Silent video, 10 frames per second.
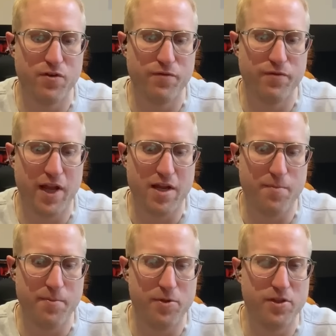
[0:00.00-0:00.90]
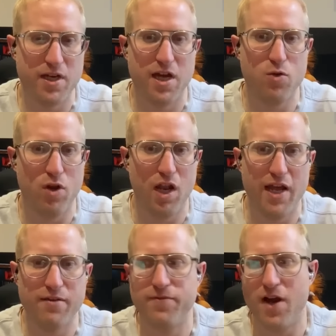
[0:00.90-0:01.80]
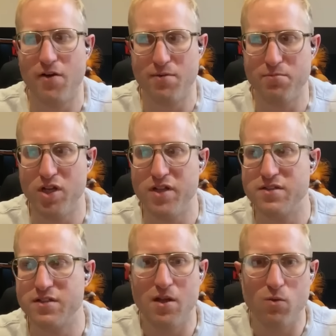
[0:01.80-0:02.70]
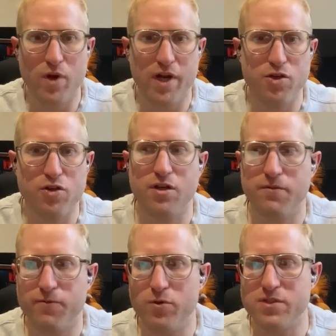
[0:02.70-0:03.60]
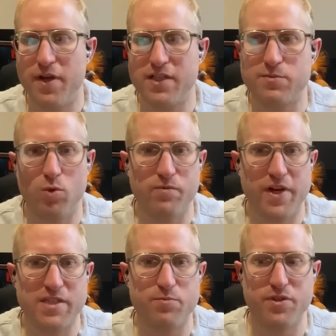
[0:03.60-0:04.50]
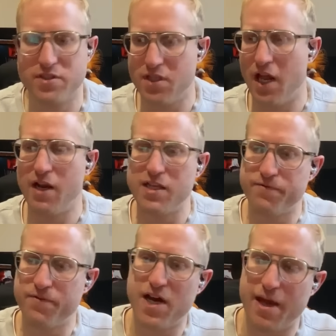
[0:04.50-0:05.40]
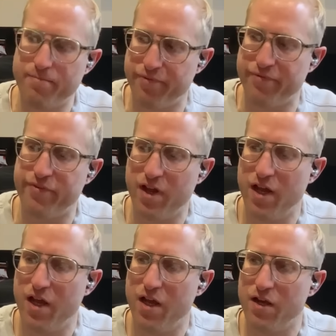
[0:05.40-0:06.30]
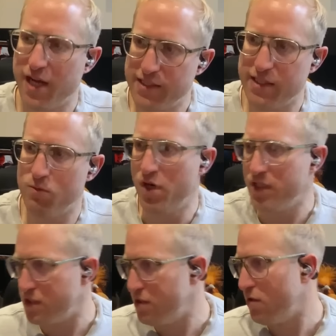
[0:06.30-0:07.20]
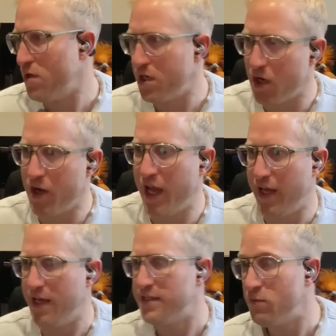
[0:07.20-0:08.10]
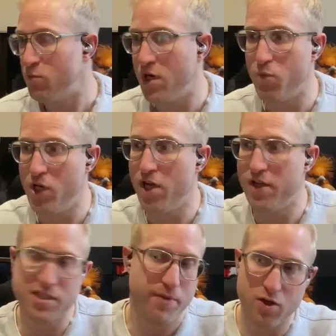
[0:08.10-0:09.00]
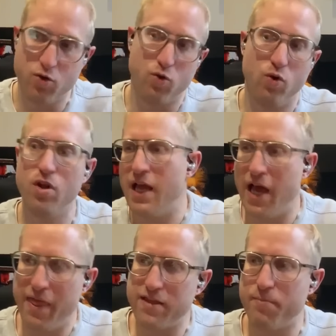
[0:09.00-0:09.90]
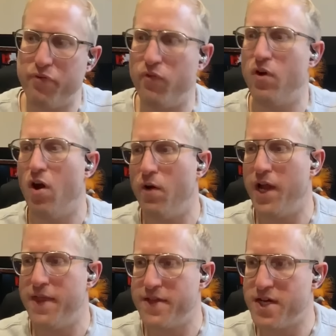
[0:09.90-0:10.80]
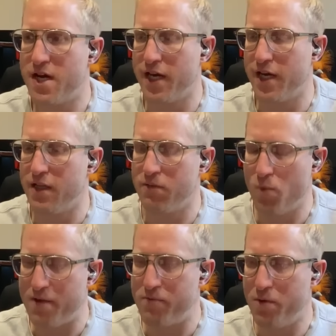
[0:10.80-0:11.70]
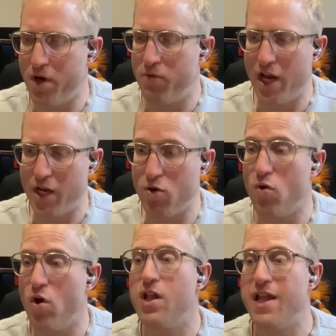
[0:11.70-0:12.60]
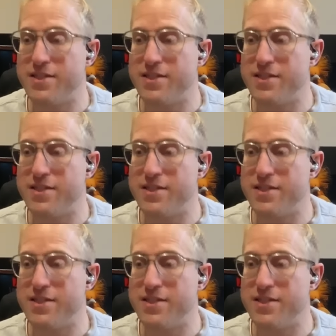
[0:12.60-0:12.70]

like company building. I call it like firing bullets, where you can afford to make small investments. Like, let's fire that. Poof. Okay, did it work? Did it not work? Okay, didn't work. We learned something cool. And then oh, it hit the target. Wow, it really worked. Right, cool. Let's